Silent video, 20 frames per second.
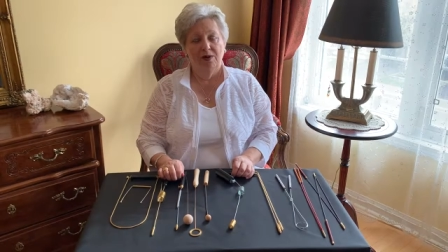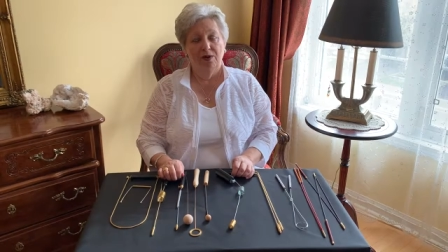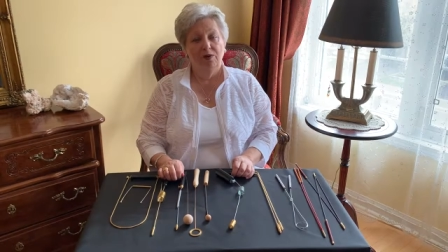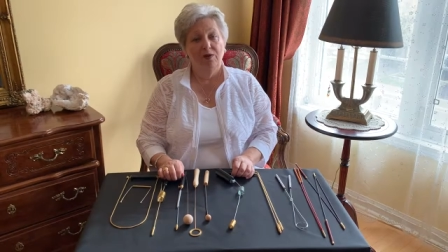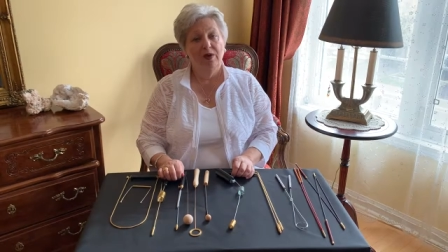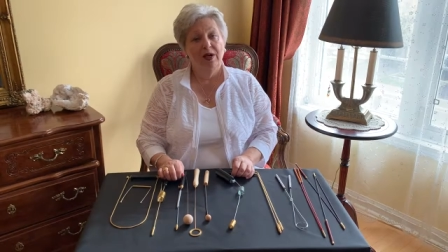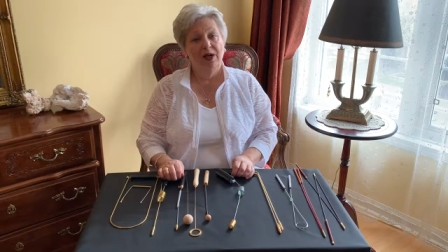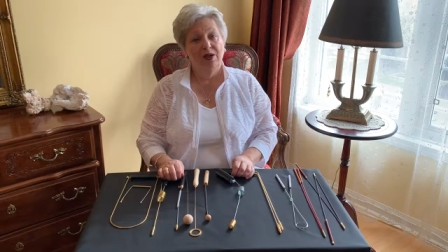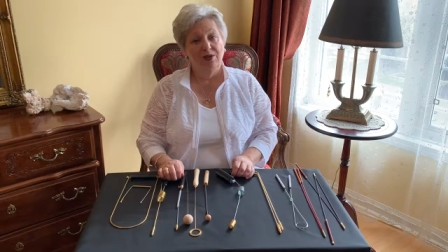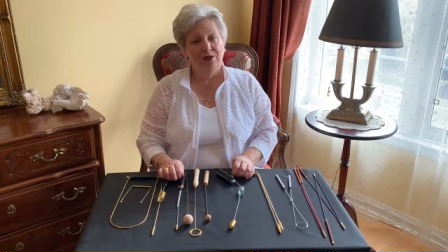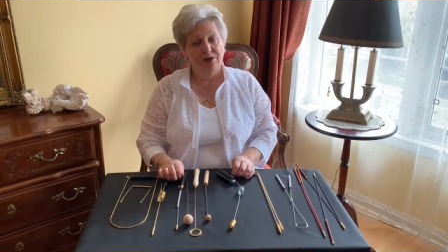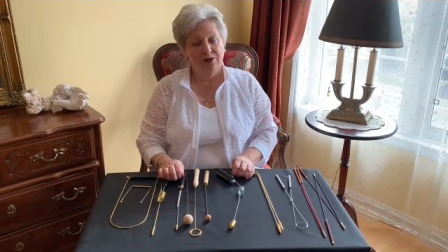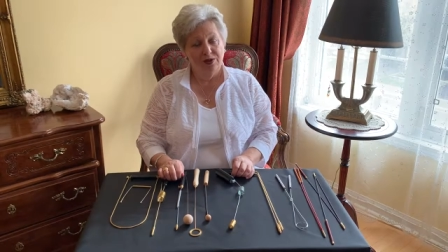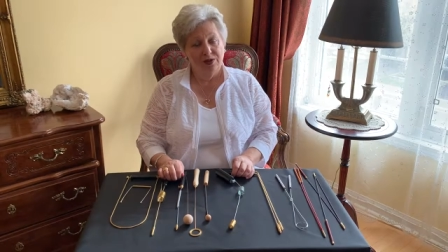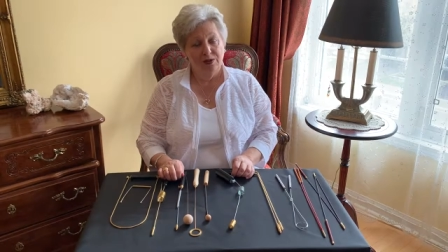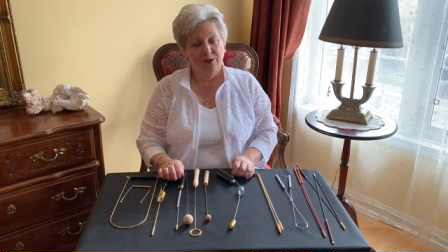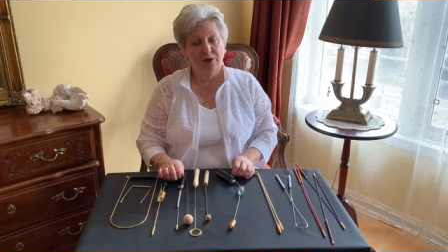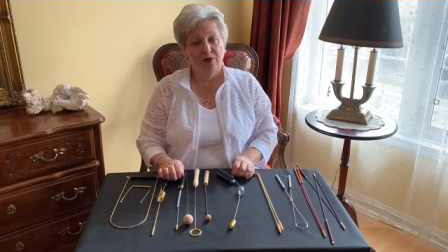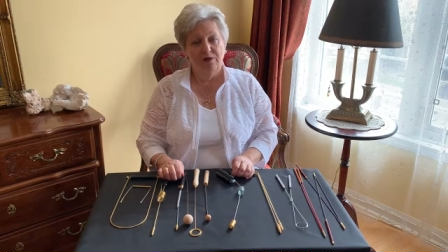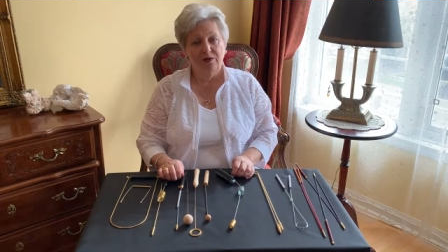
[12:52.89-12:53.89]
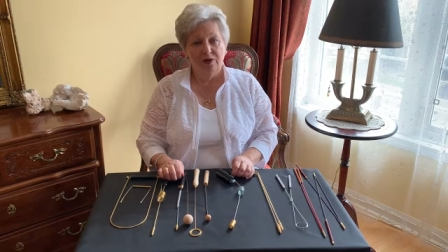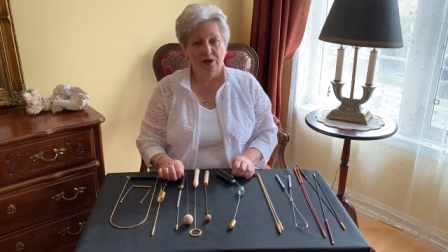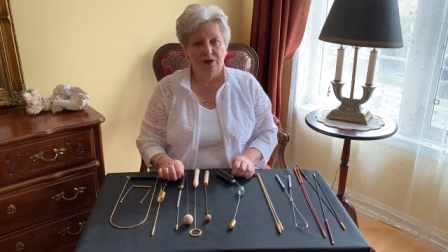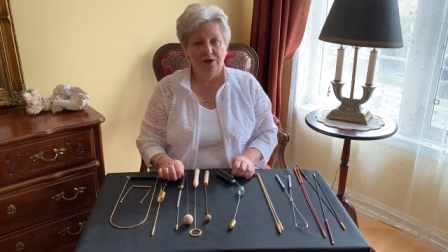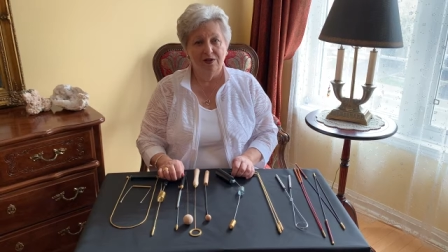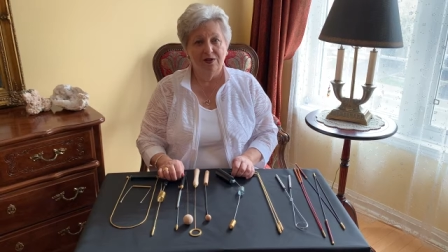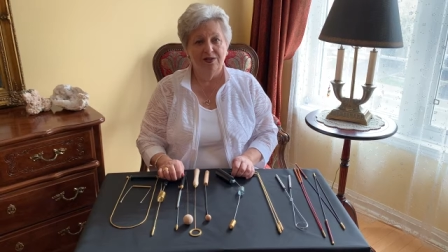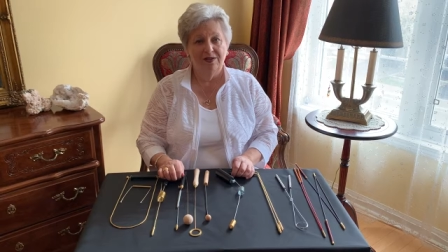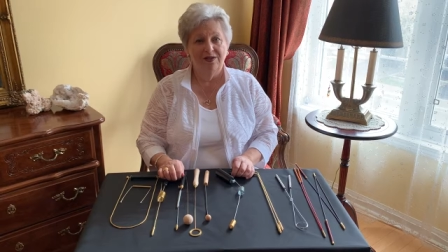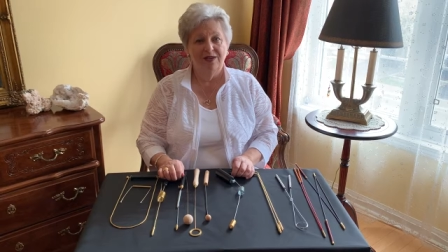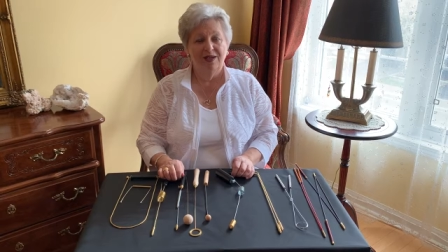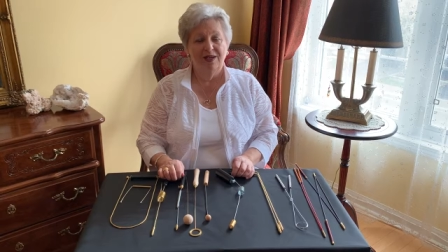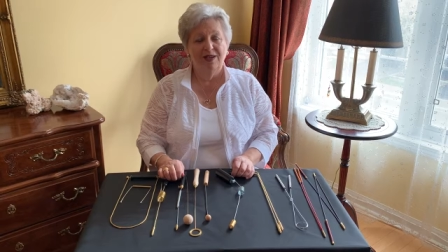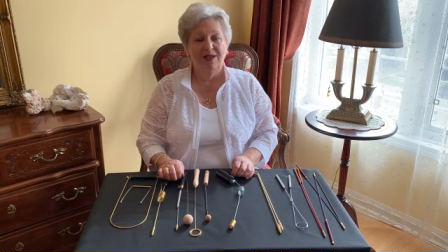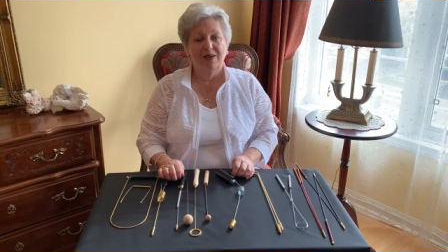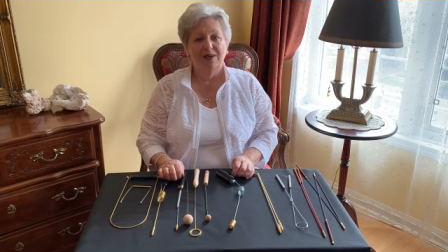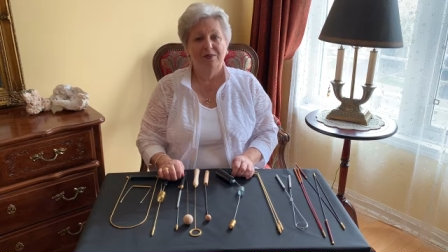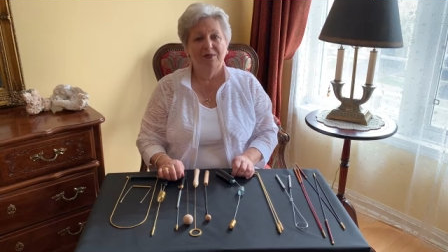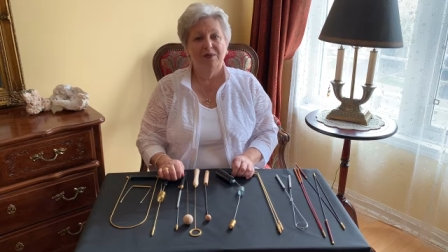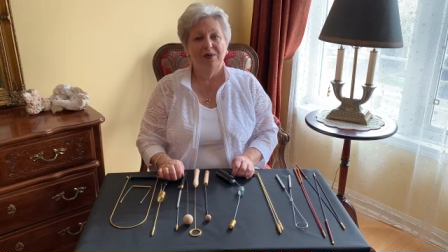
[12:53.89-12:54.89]
We are also, of course,
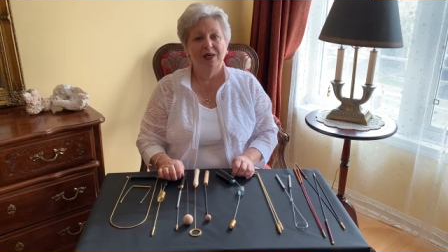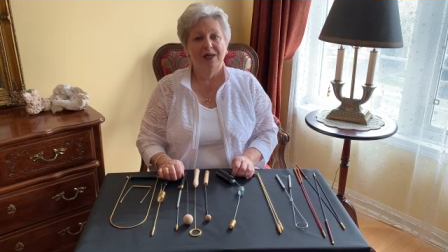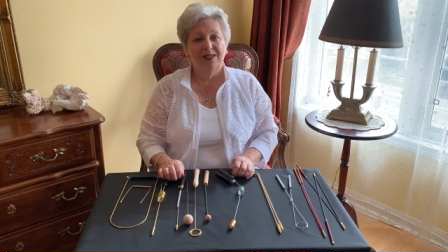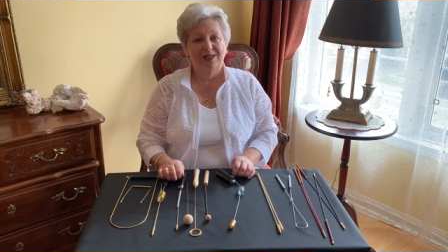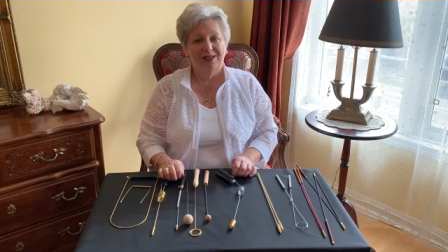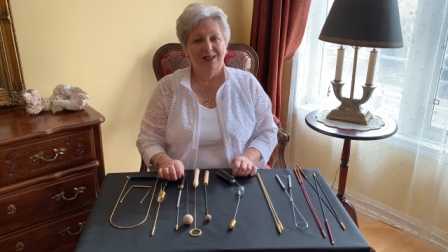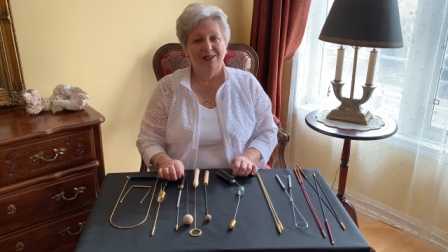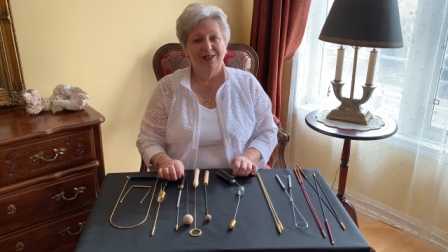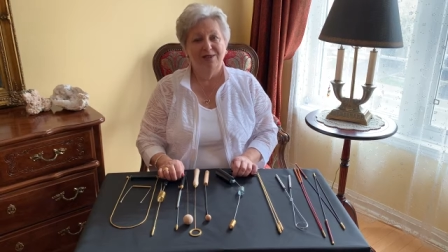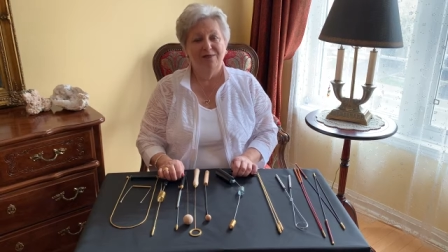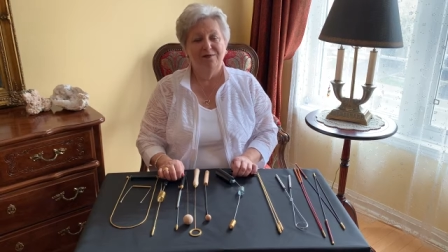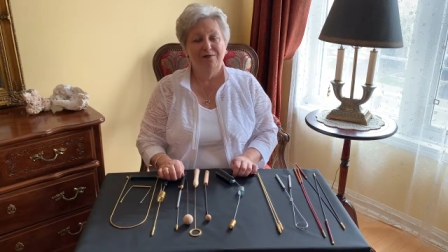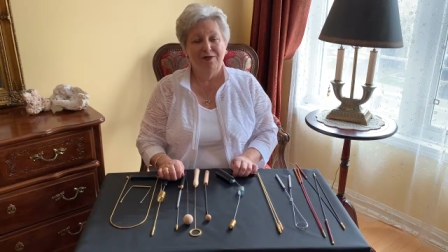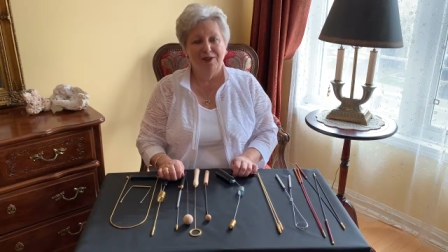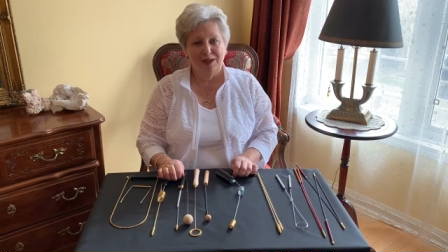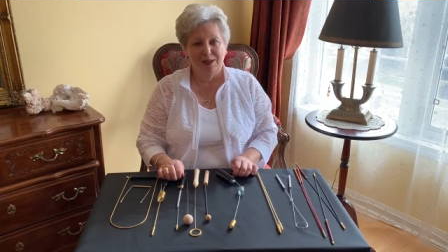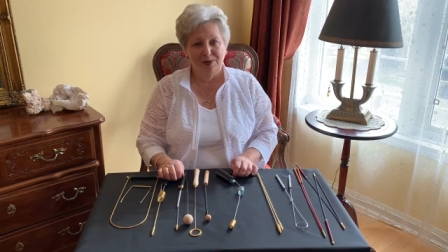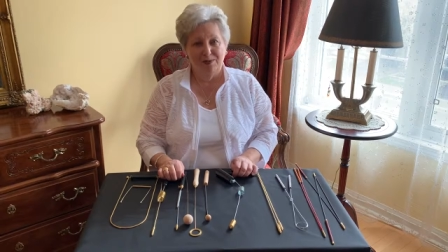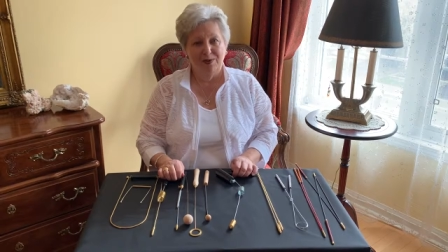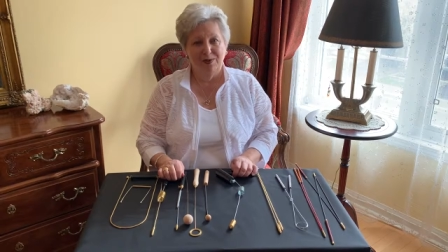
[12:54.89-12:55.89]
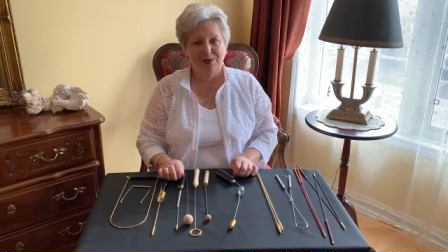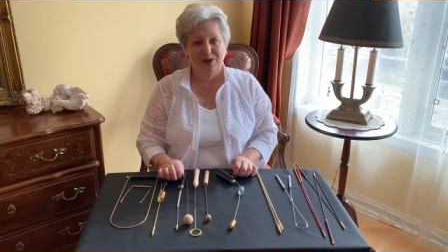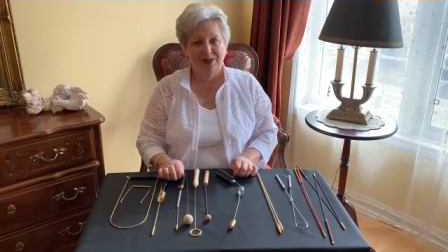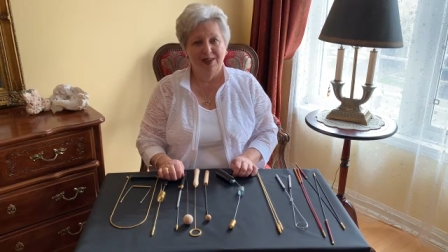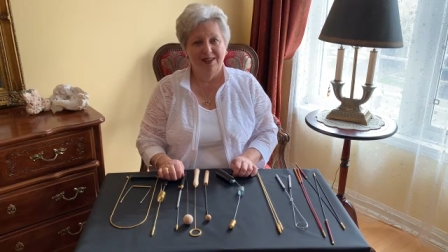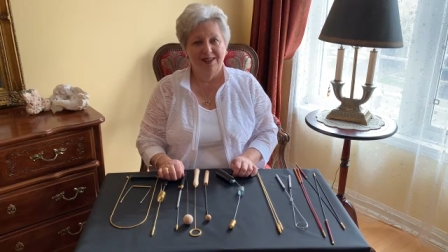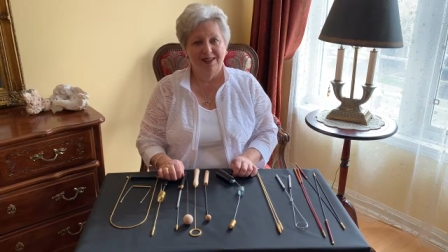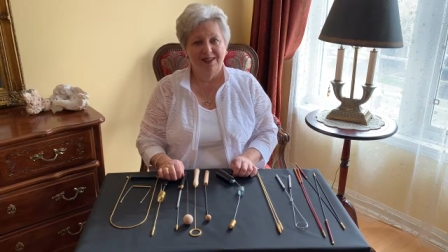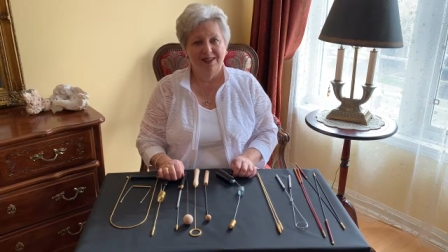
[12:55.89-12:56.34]
present on Facebook,